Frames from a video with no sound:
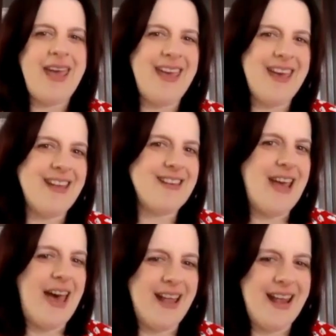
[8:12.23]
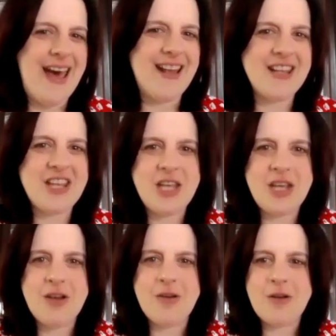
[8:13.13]
and how, how to
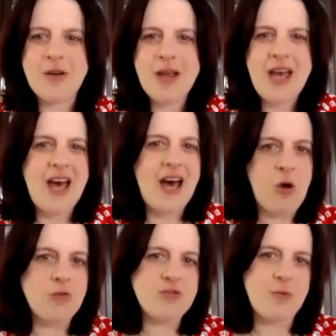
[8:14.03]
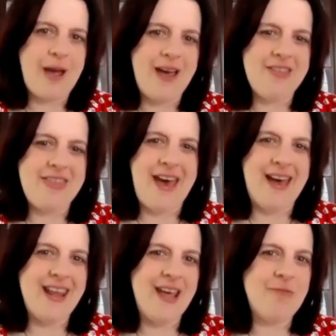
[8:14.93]
gear goals around
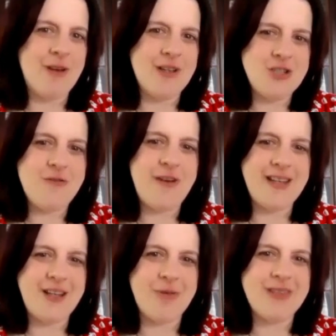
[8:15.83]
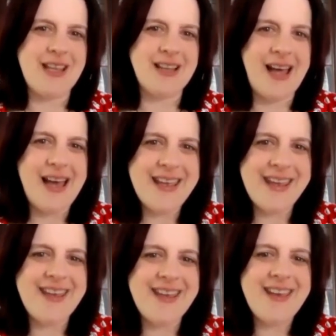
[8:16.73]
that. And once you find out what they
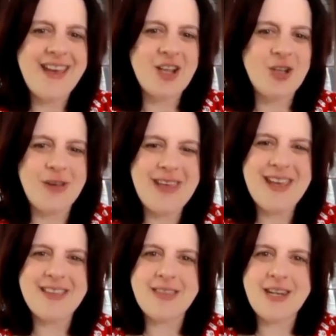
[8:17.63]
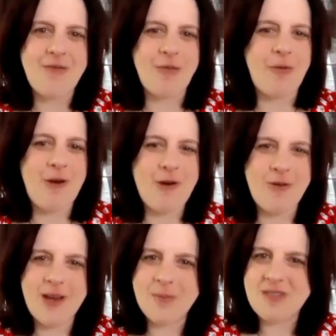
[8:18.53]
like, looking at the different
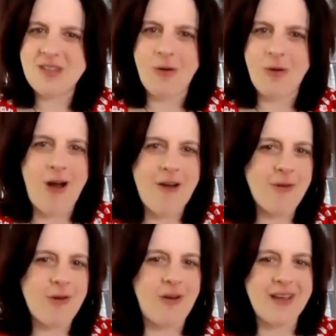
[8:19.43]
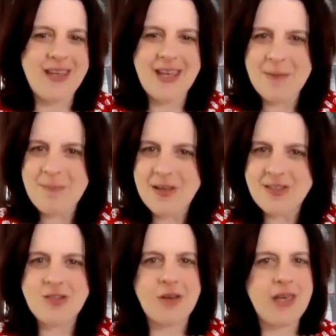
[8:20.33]
programs that are offered on
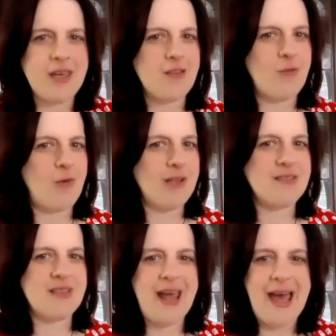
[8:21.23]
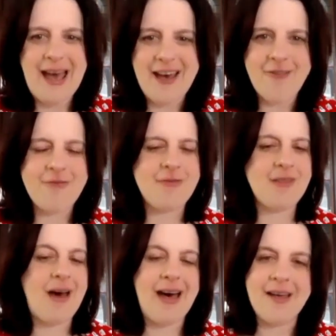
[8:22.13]
campus, looking at the ones that have
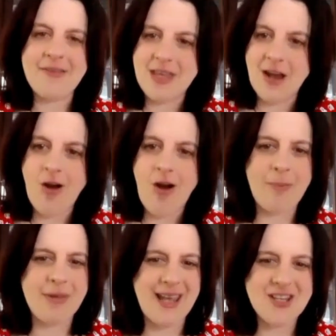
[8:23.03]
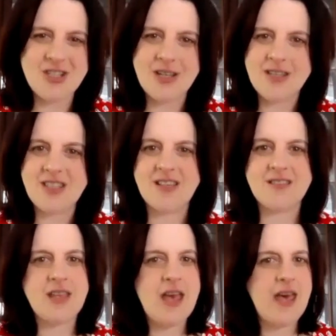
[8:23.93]
uh, the accommodations,
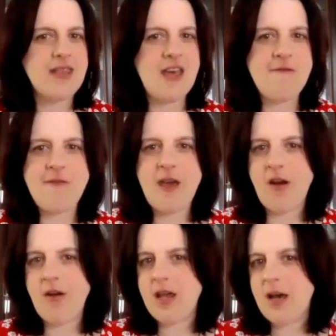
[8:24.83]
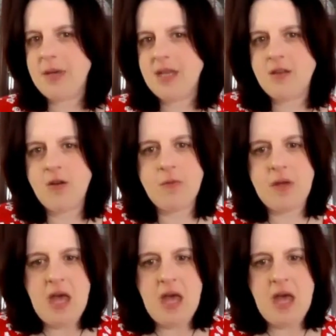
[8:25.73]
because they vary. I mean, there